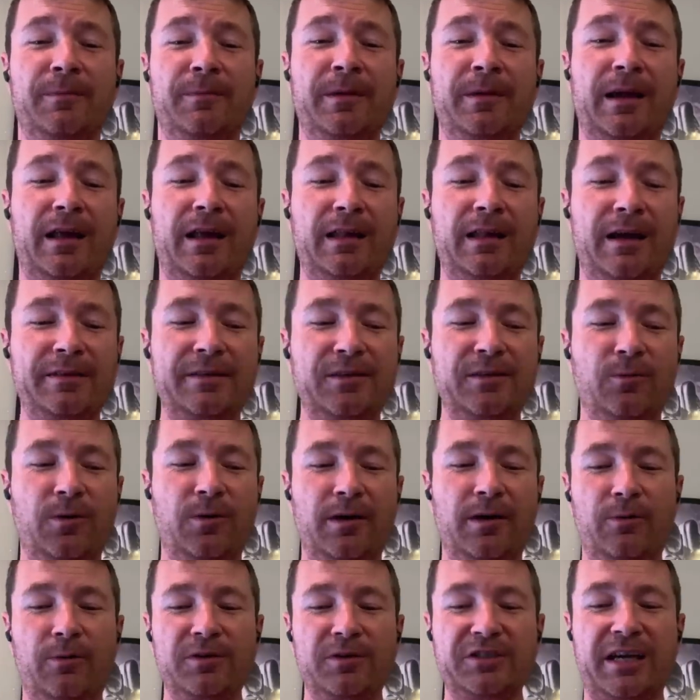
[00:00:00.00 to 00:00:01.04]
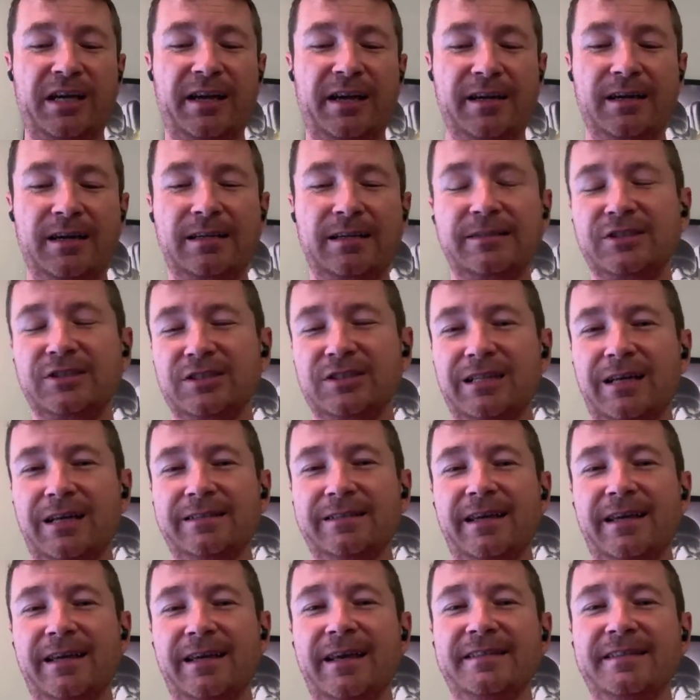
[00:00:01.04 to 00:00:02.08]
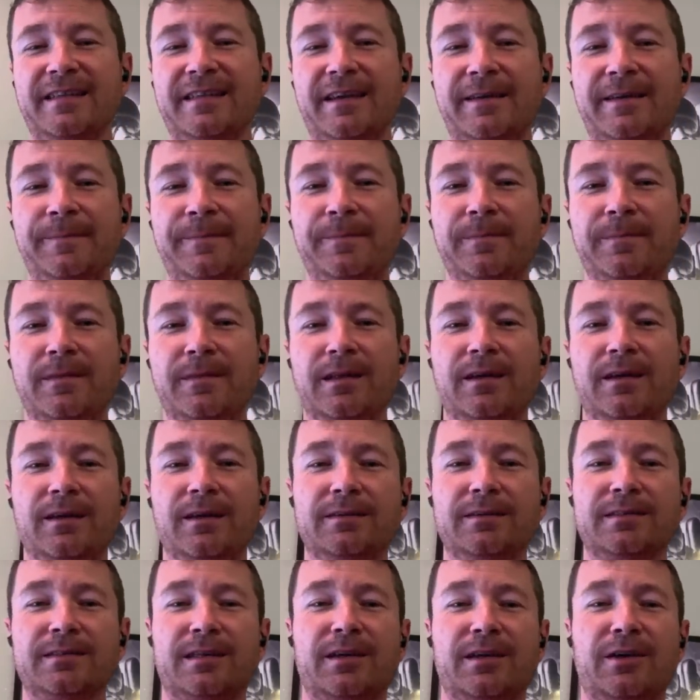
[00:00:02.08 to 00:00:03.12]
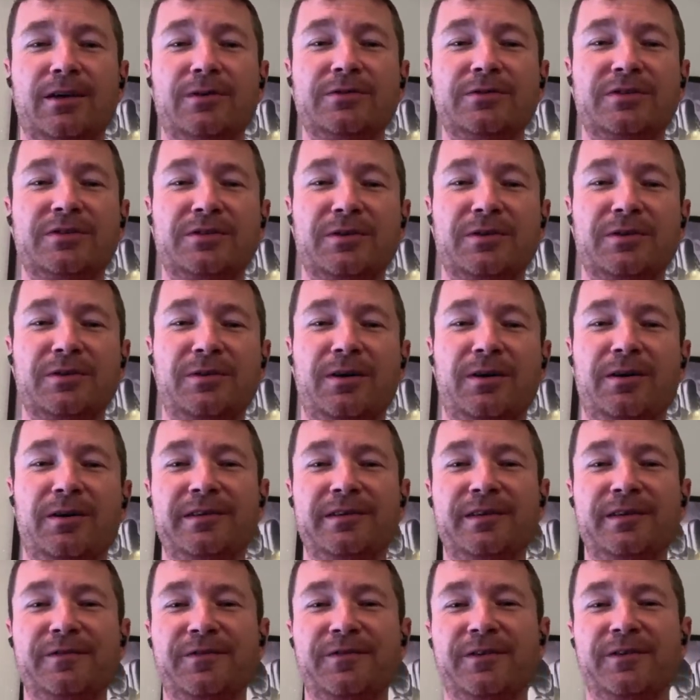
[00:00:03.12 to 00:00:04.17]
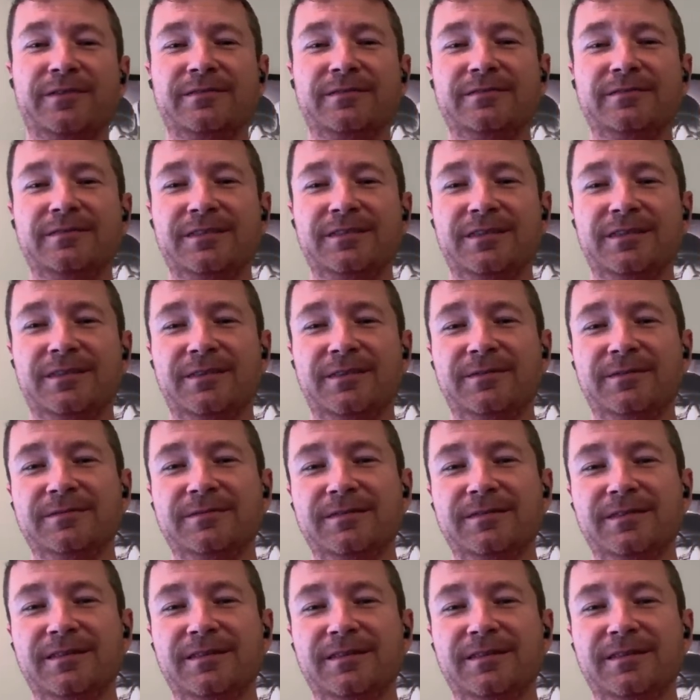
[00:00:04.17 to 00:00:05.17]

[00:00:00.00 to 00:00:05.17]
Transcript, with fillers: I mean, I like the one I wish I had a gun just like the A-10 because it goes through all the different, you know,